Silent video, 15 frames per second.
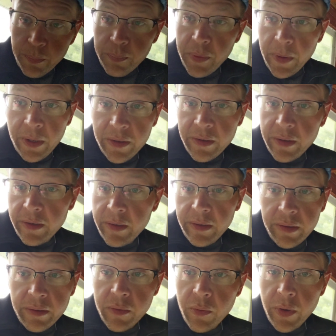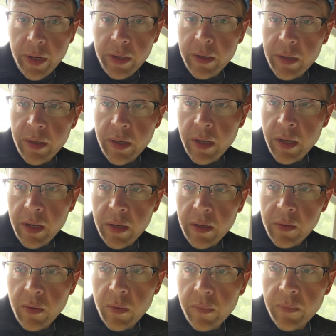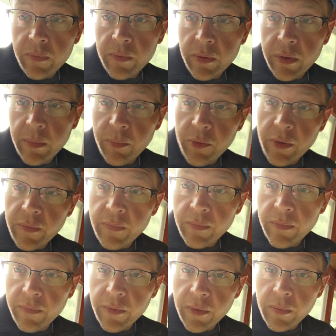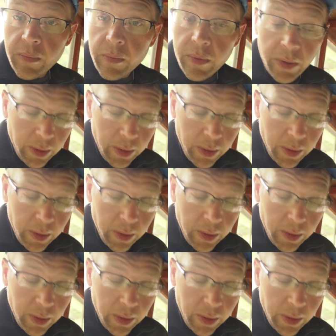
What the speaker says: a very quick and hopefully brief review.